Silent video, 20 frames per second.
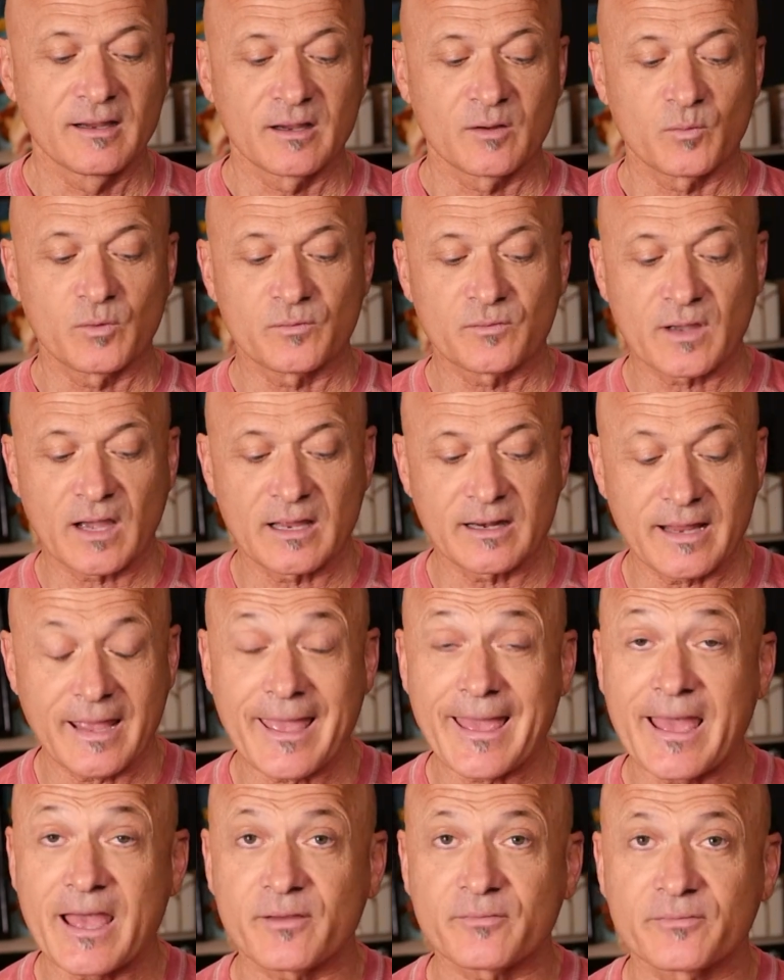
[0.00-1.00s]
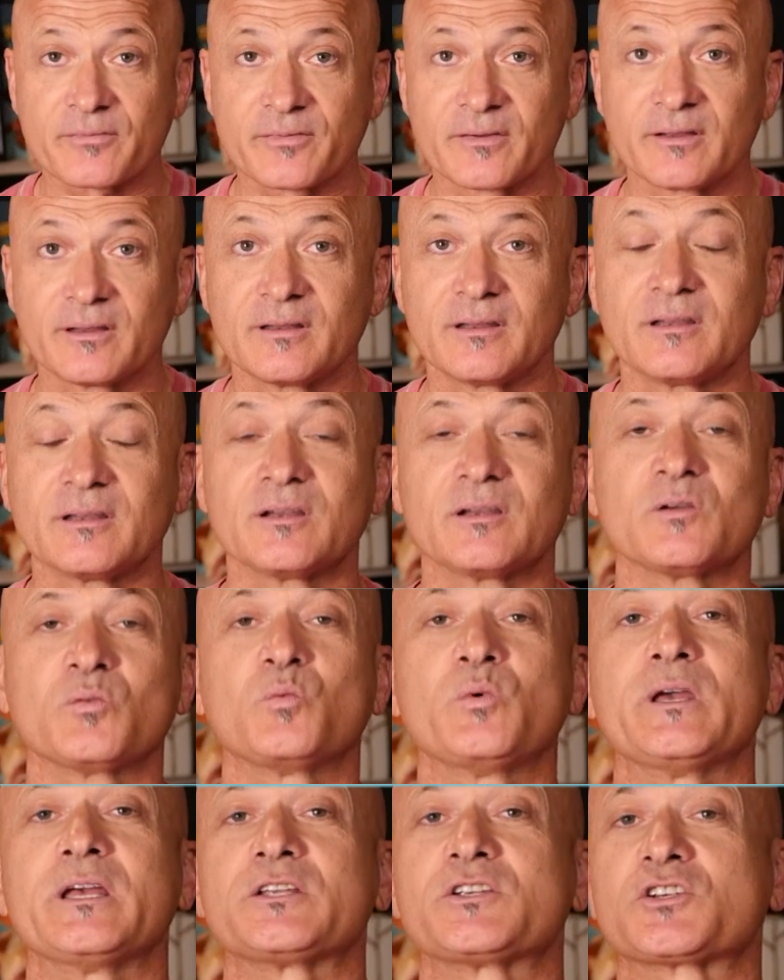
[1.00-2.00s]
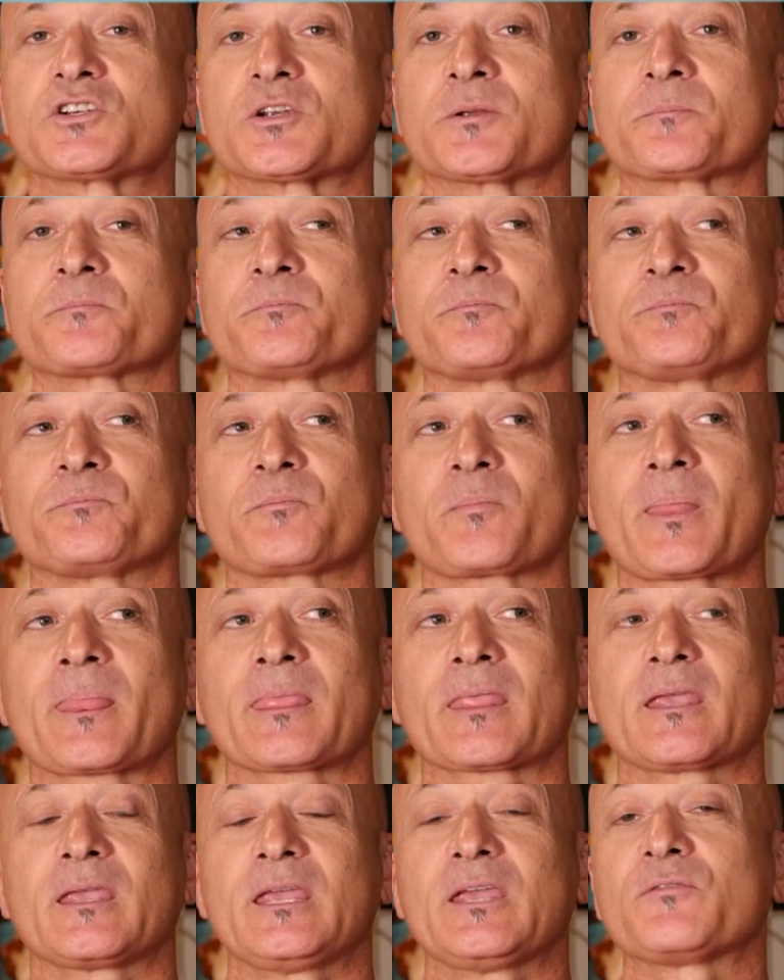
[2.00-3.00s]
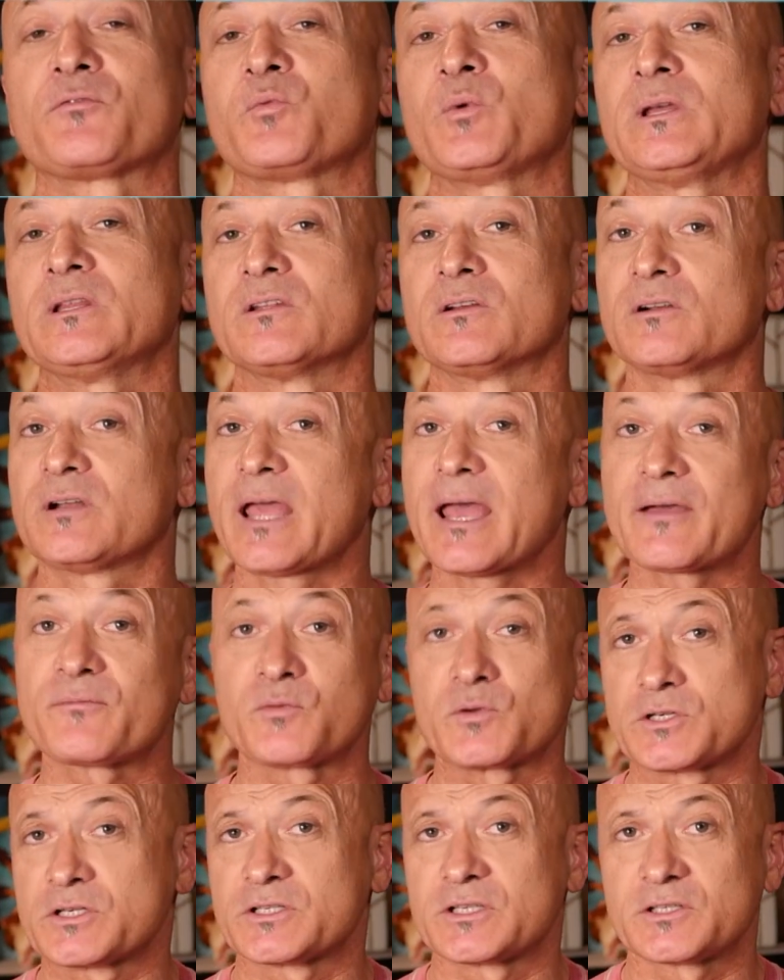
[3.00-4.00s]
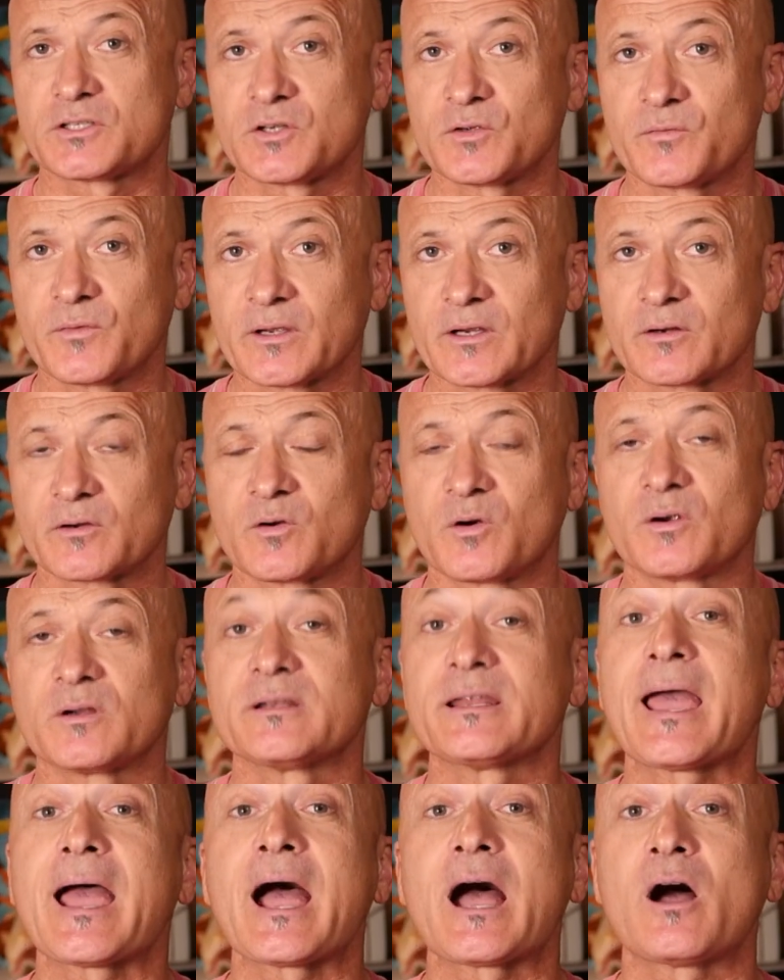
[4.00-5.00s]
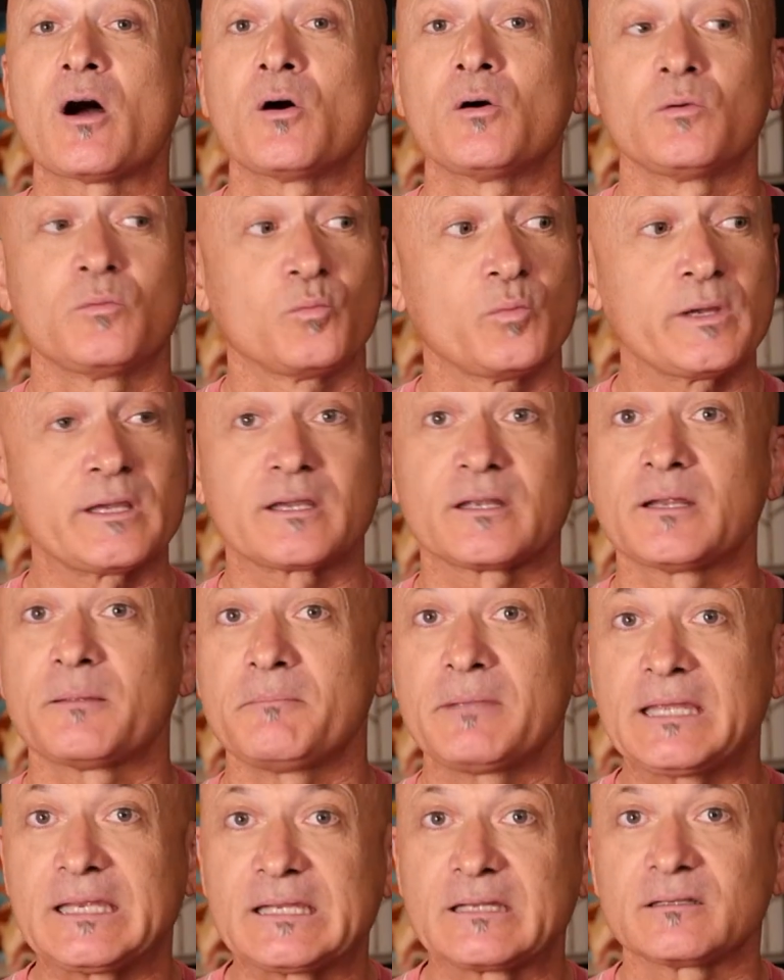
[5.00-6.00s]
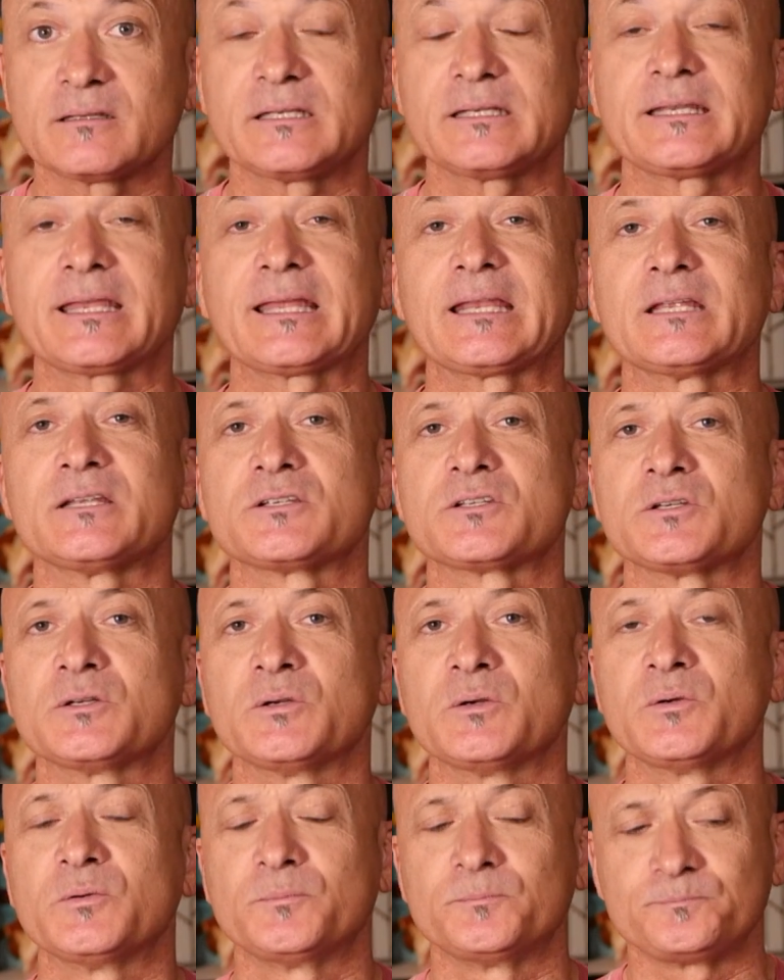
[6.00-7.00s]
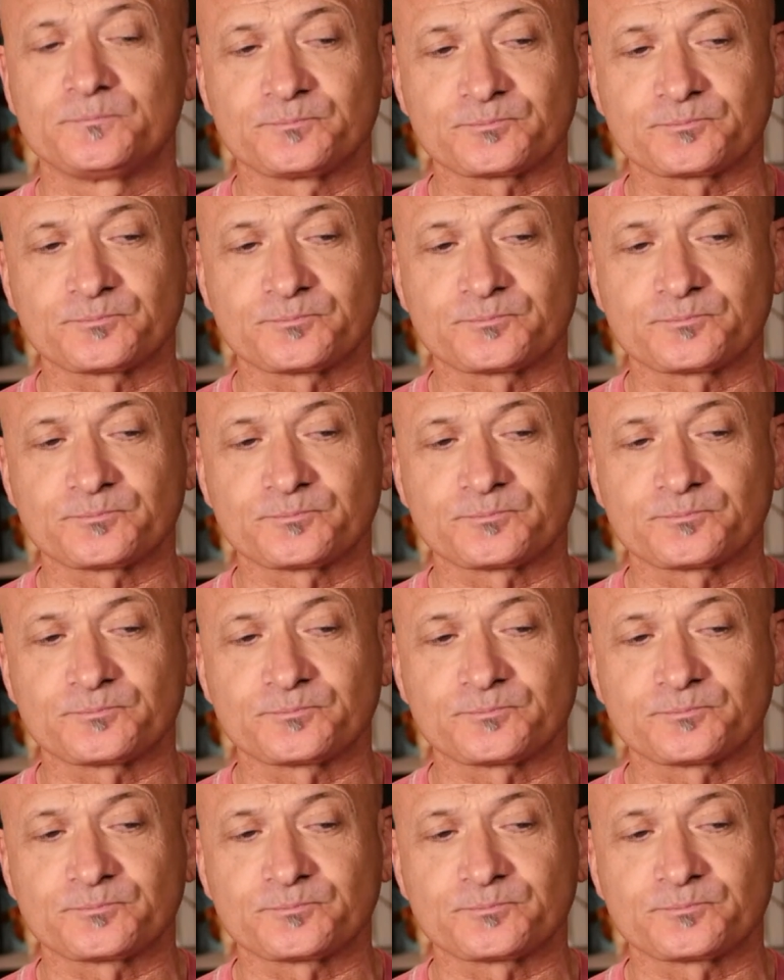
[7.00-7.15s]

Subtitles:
We've got F, which if we learn F, which is a two-finger chord, now we can immediately get into